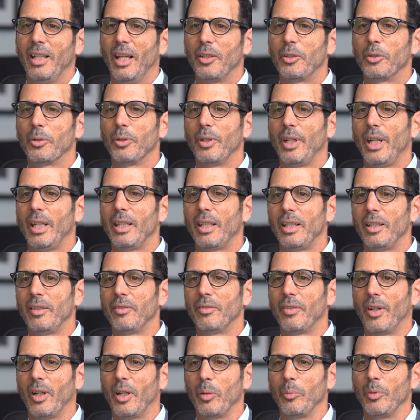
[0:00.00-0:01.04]
and create the
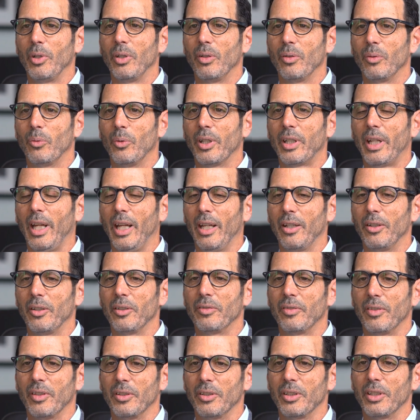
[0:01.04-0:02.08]
environment where candor
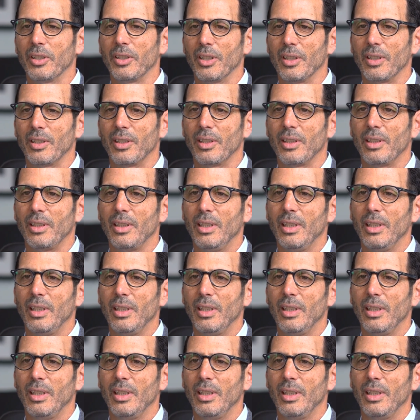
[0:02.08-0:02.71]
flourishes.